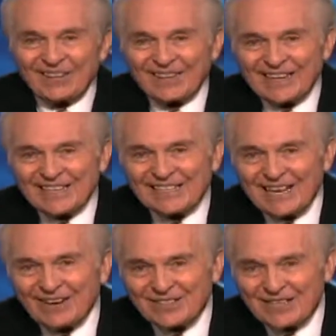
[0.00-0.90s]
the next
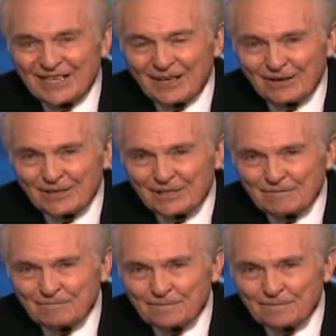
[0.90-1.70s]
1,000 years.